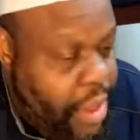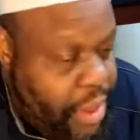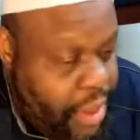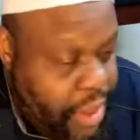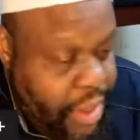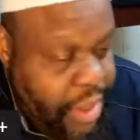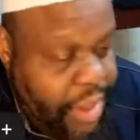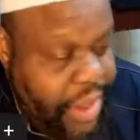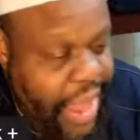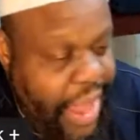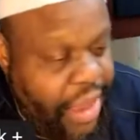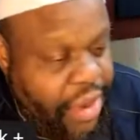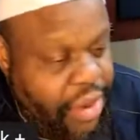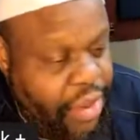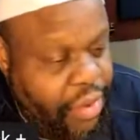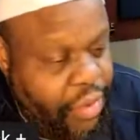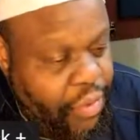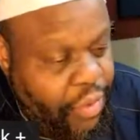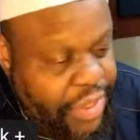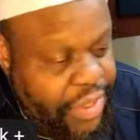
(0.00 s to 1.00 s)
Good. And
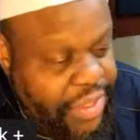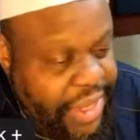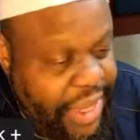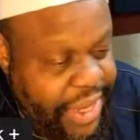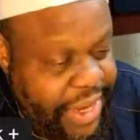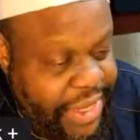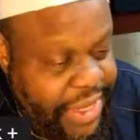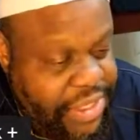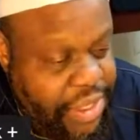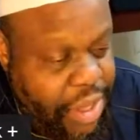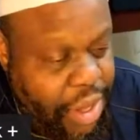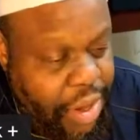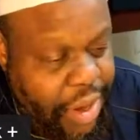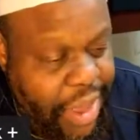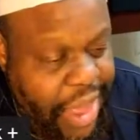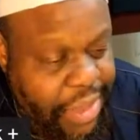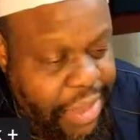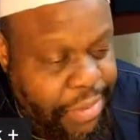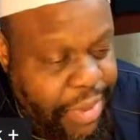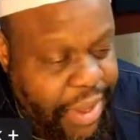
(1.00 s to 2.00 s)
that's called
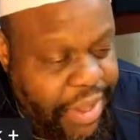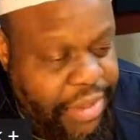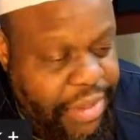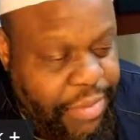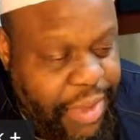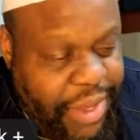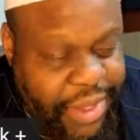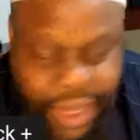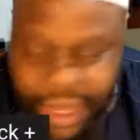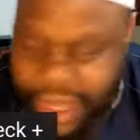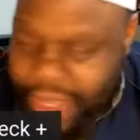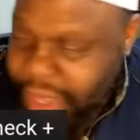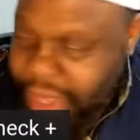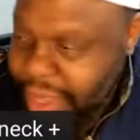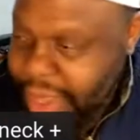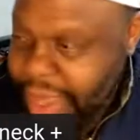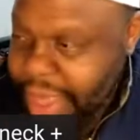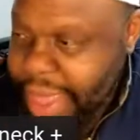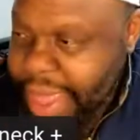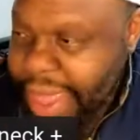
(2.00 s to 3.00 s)
a madmada.
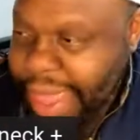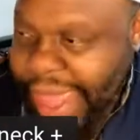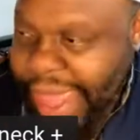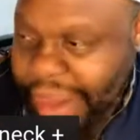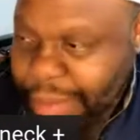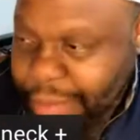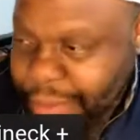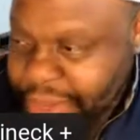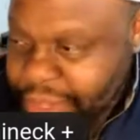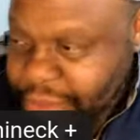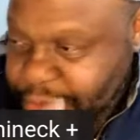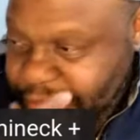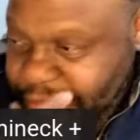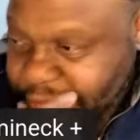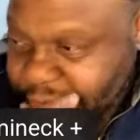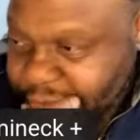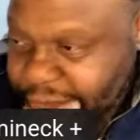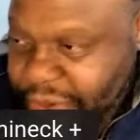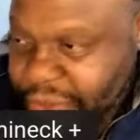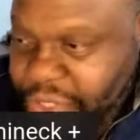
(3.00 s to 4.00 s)
A
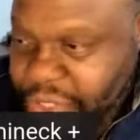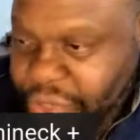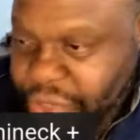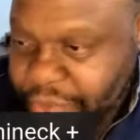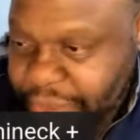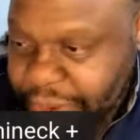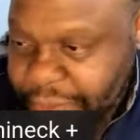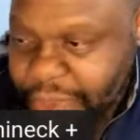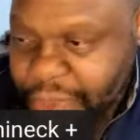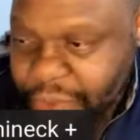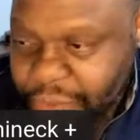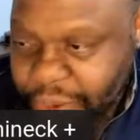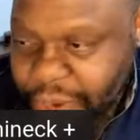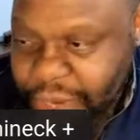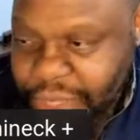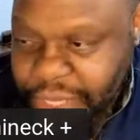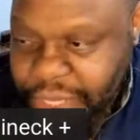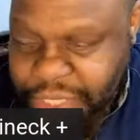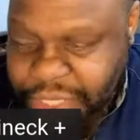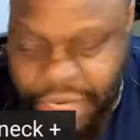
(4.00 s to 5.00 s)
madmada. So remember
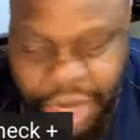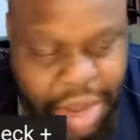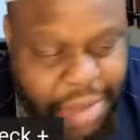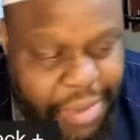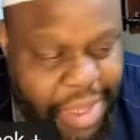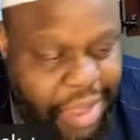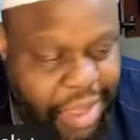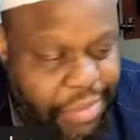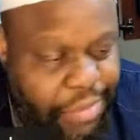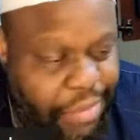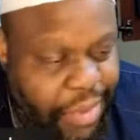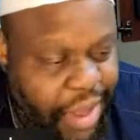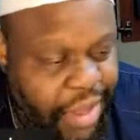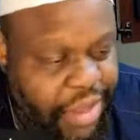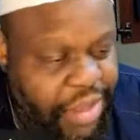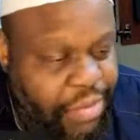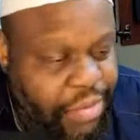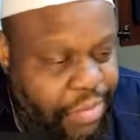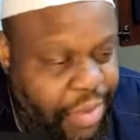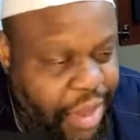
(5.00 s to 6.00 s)
the term a
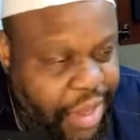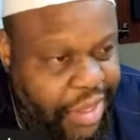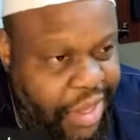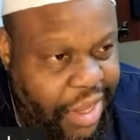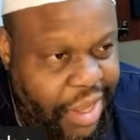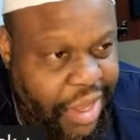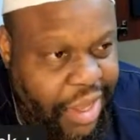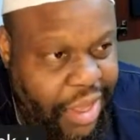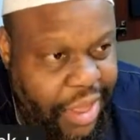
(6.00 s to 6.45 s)
madmada.